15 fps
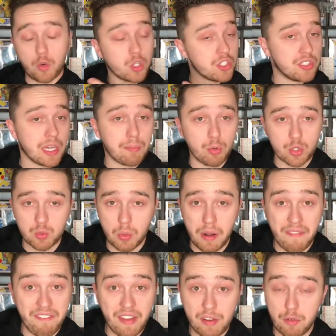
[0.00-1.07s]
Of course, Deadpool is
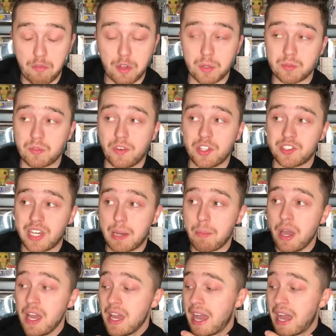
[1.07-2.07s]
one of my favorite films of all time.